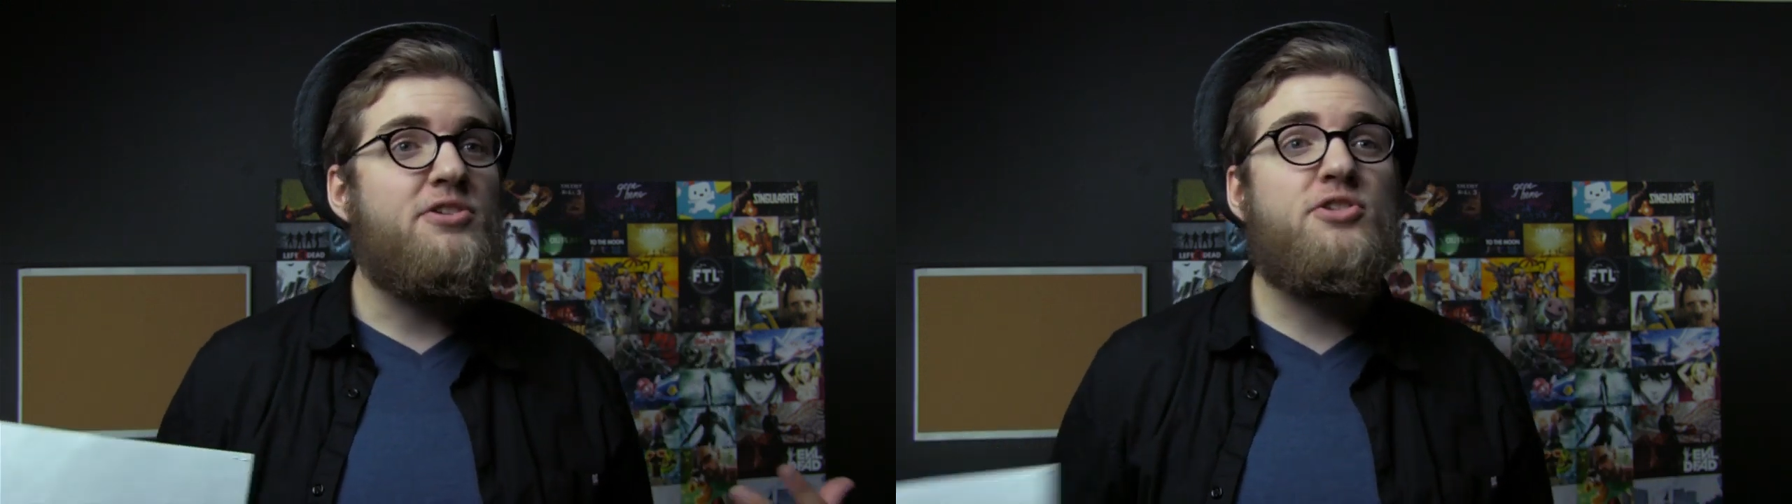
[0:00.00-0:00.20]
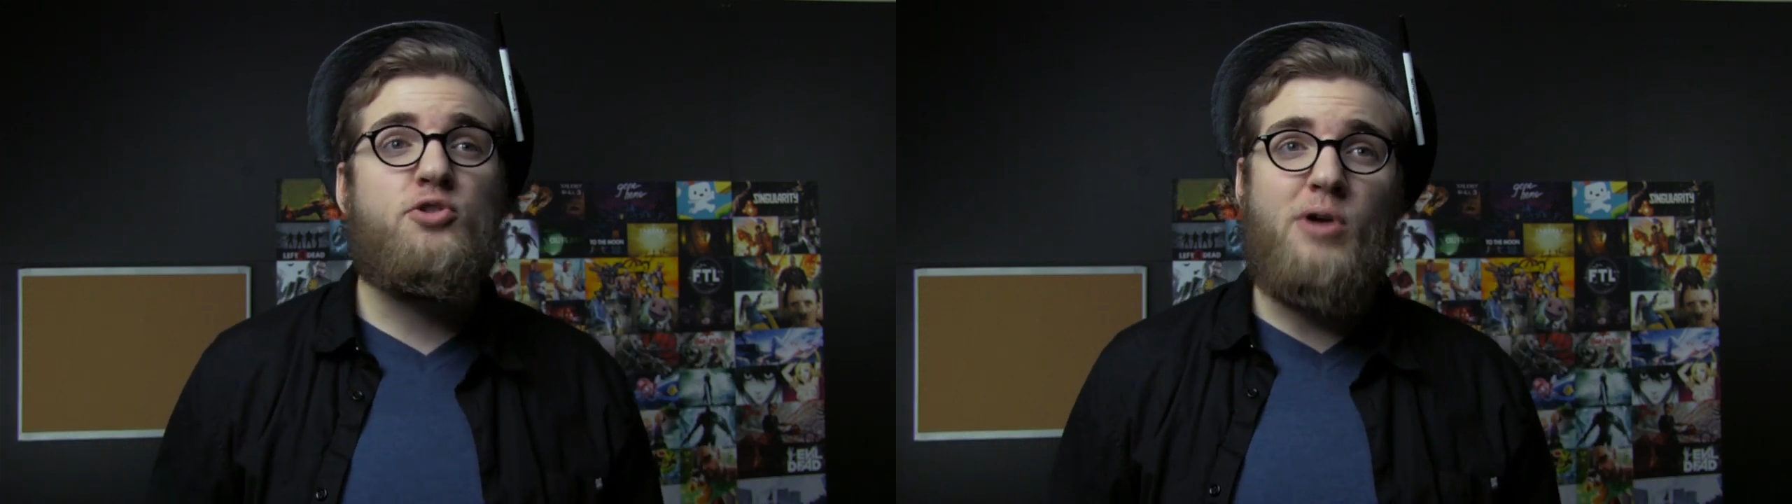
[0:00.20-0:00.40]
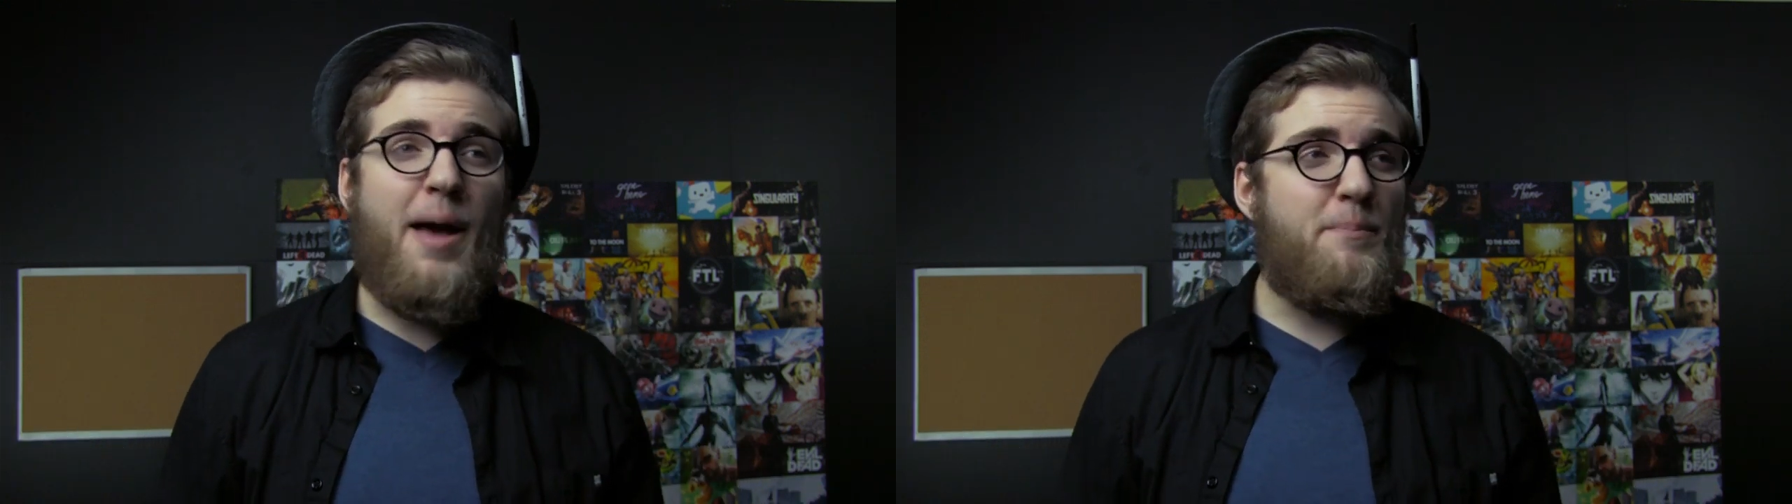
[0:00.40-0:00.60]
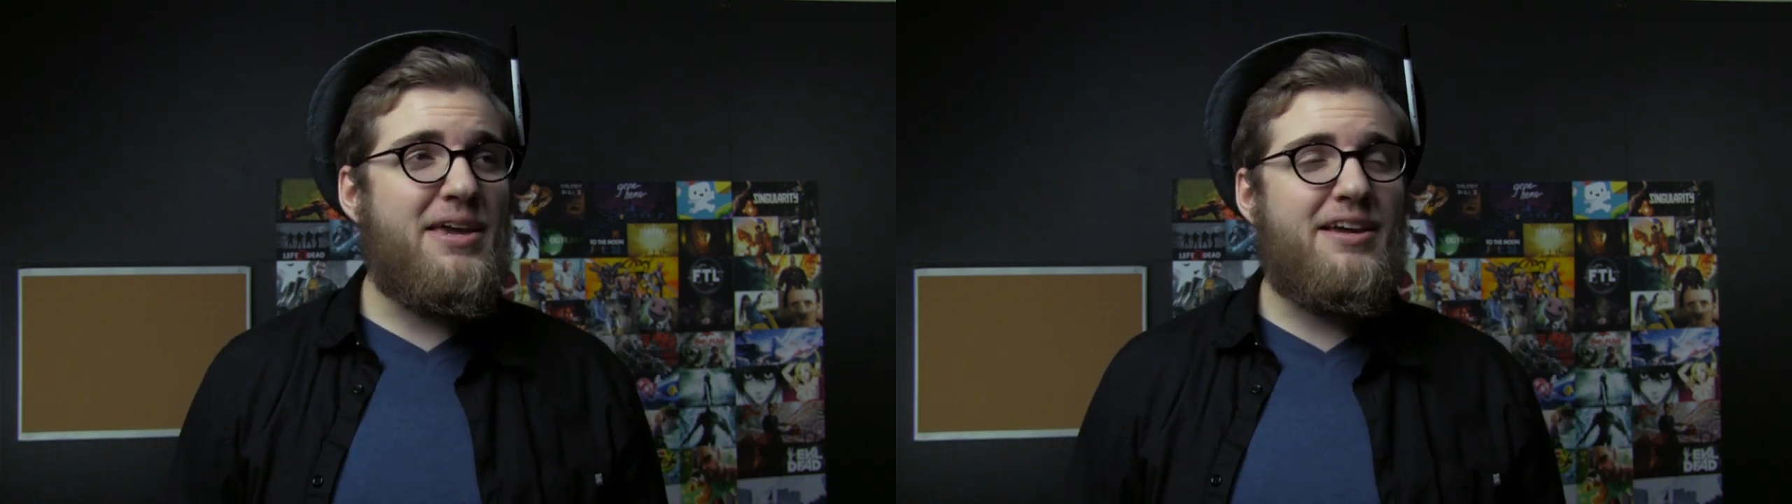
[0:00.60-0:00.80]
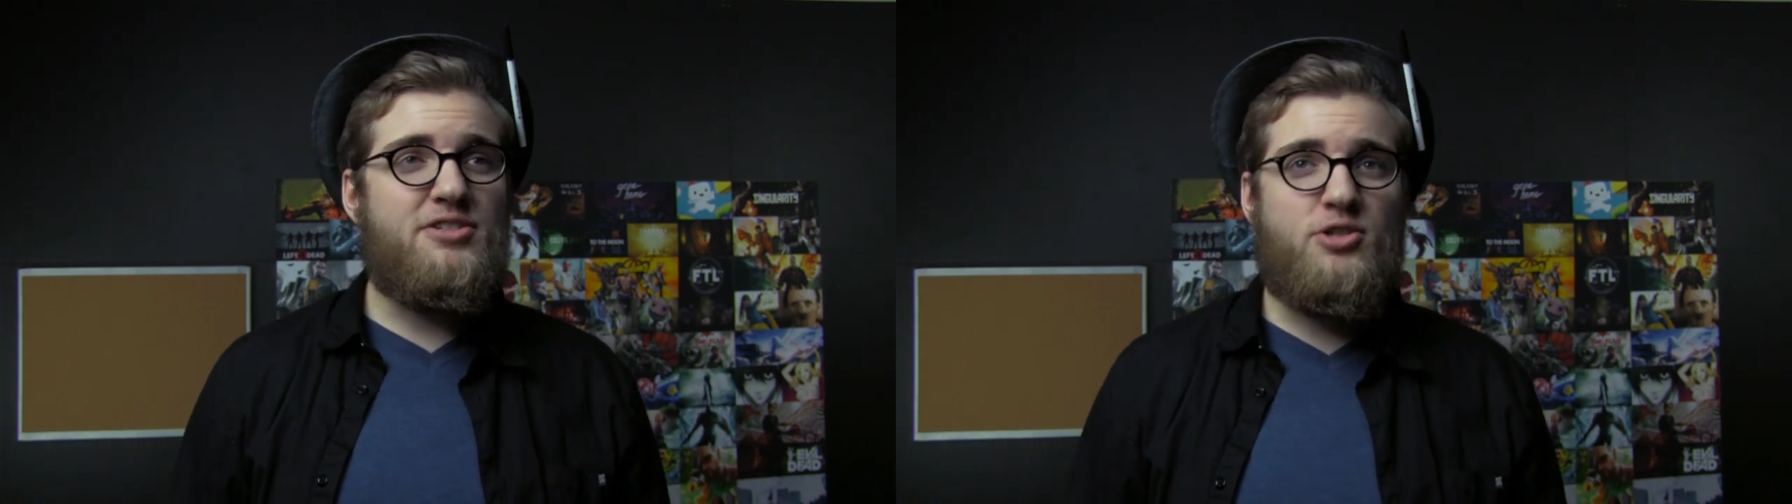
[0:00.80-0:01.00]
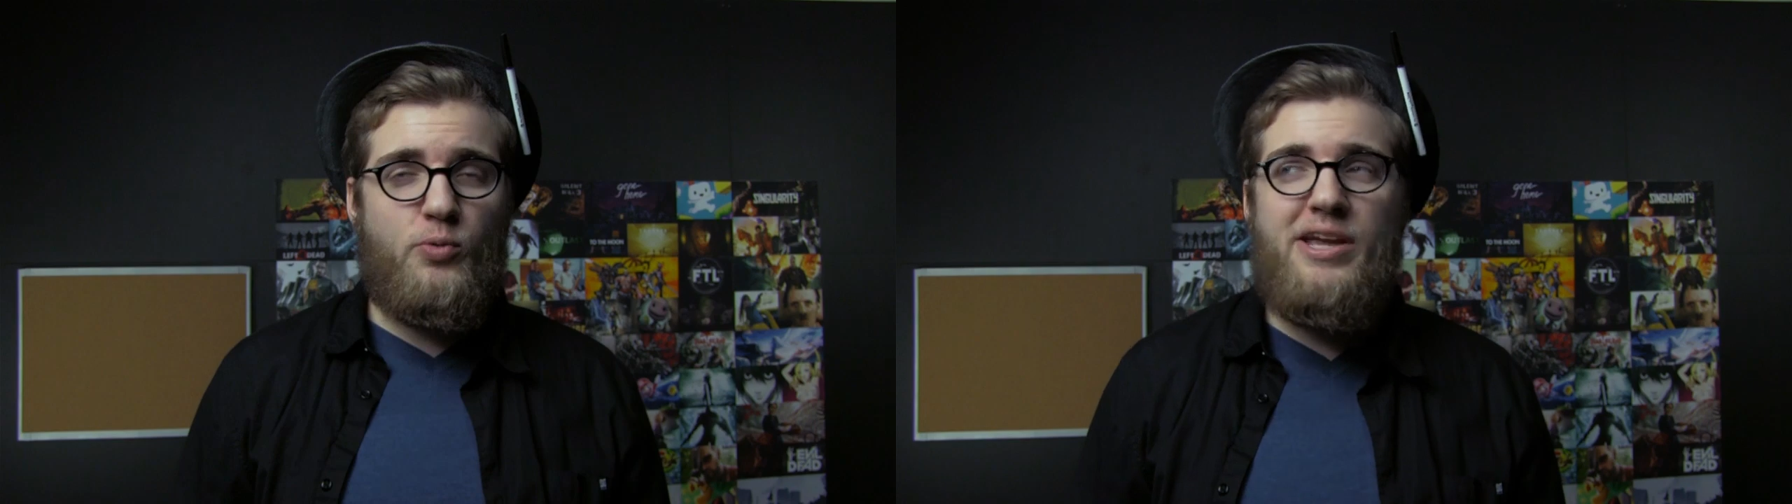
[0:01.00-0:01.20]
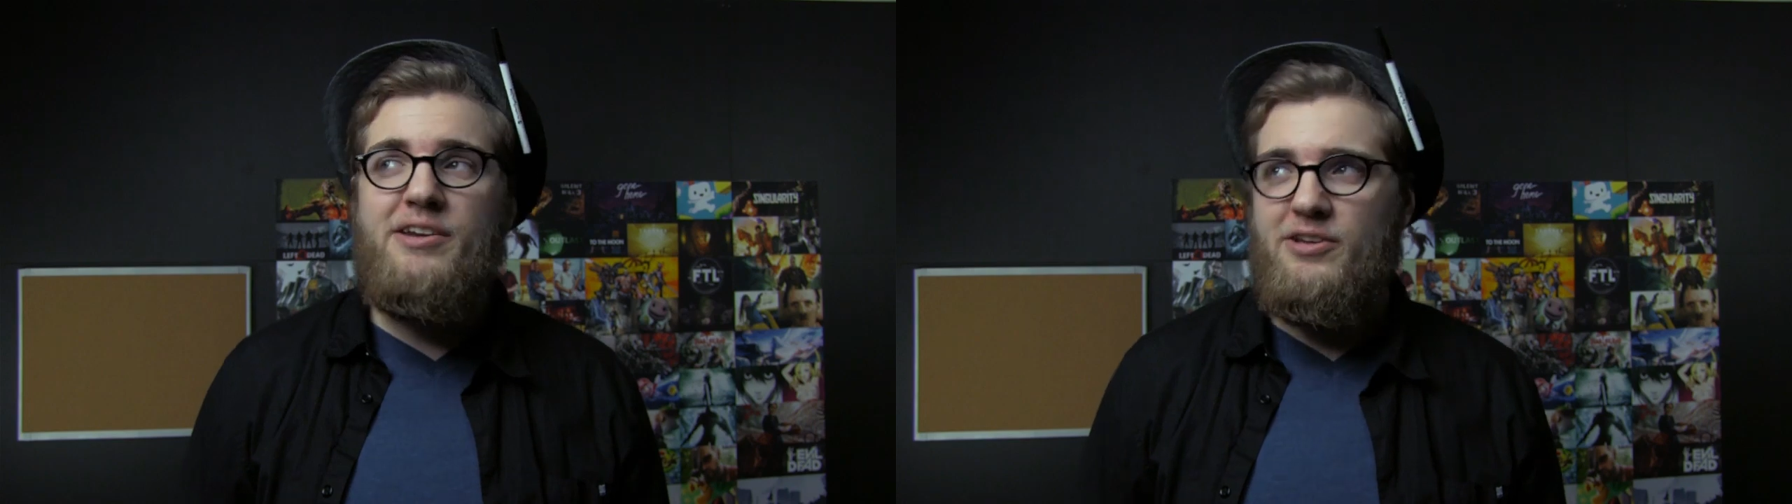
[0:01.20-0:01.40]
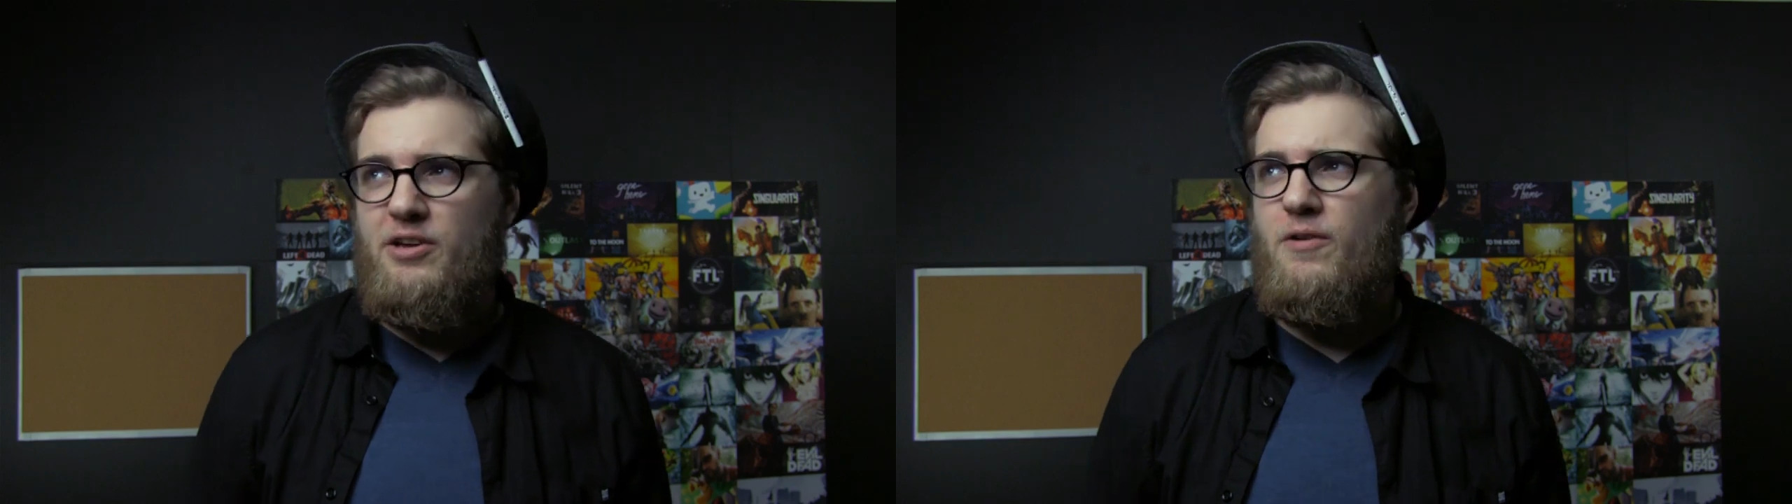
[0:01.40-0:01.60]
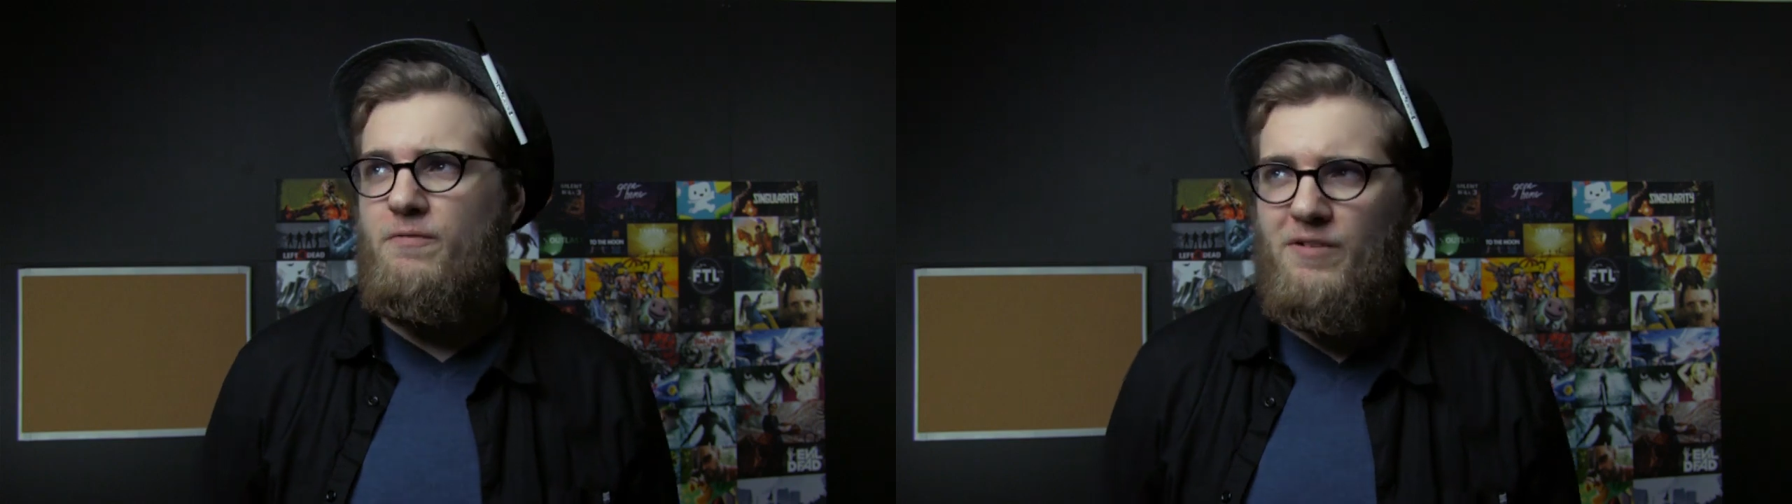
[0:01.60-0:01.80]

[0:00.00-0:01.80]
strapping a screen to your